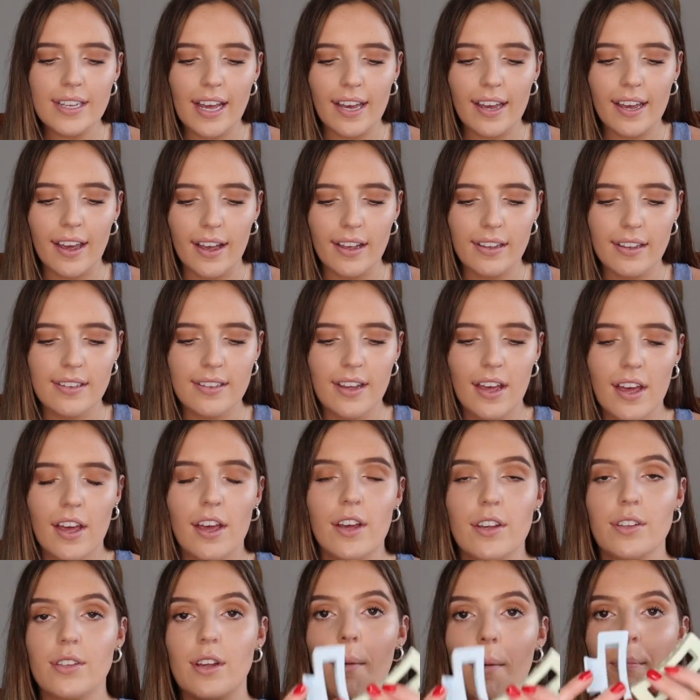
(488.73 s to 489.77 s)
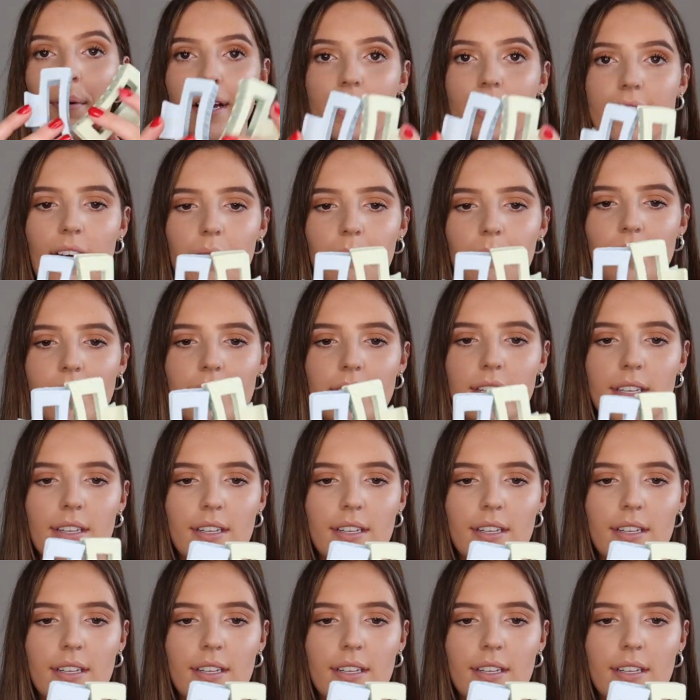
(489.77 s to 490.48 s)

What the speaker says: I guess. So I picked up this